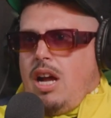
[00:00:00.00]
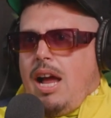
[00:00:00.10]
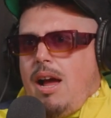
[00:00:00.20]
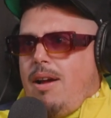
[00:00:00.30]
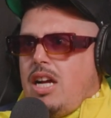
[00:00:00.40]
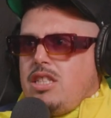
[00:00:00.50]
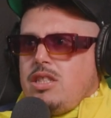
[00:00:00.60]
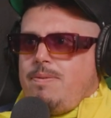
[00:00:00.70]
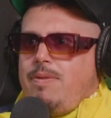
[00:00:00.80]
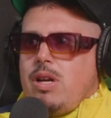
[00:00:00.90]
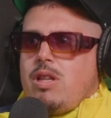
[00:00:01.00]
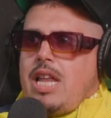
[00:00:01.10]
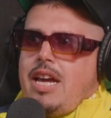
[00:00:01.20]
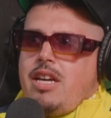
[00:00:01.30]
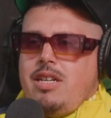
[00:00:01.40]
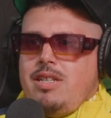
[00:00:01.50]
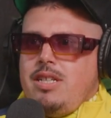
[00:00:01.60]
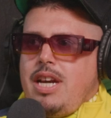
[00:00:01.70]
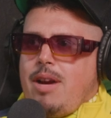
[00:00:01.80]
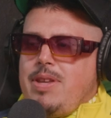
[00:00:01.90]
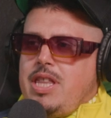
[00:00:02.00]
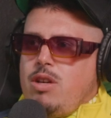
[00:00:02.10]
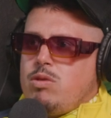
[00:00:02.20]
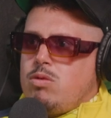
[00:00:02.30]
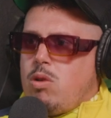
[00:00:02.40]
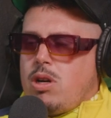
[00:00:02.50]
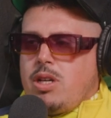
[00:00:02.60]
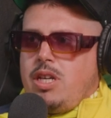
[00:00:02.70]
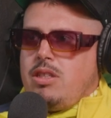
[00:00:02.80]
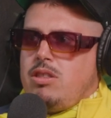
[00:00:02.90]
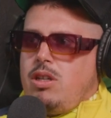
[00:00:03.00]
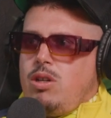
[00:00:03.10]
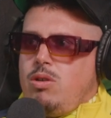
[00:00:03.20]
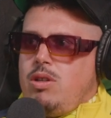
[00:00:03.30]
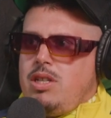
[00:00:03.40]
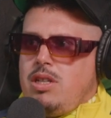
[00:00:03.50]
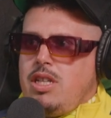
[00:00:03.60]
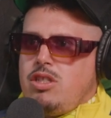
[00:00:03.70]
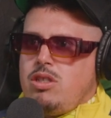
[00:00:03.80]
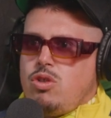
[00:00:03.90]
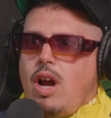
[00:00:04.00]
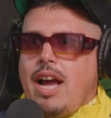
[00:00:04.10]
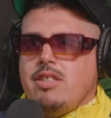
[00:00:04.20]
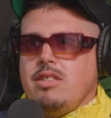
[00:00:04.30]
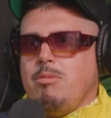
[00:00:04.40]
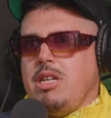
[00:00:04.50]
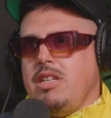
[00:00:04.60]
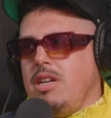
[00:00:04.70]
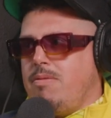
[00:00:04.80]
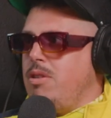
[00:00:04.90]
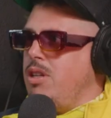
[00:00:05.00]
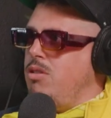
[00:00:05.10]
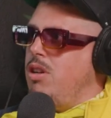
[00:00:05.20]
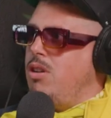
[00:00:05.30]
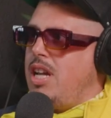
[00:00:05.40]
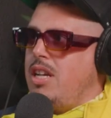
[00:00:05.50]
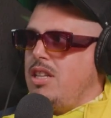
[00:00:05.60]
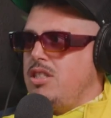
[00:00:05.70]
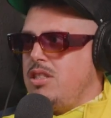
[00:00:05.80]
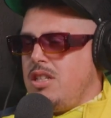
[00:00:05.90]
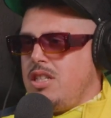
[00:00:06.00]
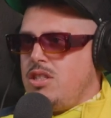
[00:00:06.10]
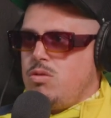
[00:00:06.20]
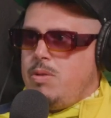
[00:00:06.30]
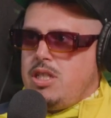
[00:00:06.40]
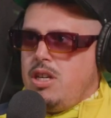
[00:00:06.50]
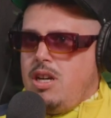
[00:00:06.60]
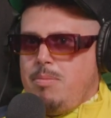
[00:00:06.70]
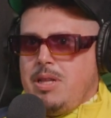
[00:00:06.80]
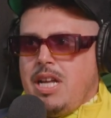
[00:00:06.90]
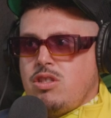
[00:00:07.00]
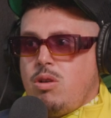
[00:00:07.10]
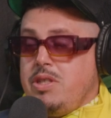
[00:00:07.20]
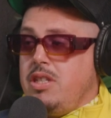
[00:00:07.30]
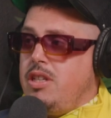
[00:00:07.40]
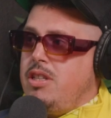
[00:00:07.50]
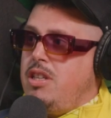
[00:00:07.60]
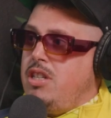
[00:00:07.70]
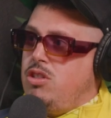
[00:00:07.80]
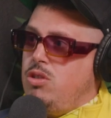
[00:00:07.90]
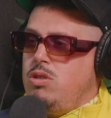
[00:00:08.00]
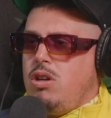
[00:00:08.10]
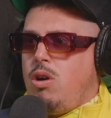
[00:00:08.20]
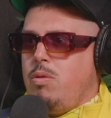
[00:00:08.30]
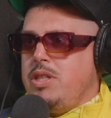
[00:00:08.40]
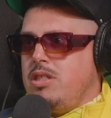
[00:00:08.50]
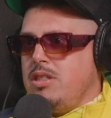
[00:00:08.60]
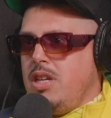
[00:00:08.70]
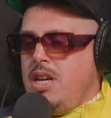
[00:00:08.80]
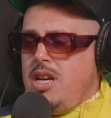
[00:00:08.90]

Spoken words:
I just felt like everything was working. So let's try something different. Let's switch it up, and that's always a good thing too. To always just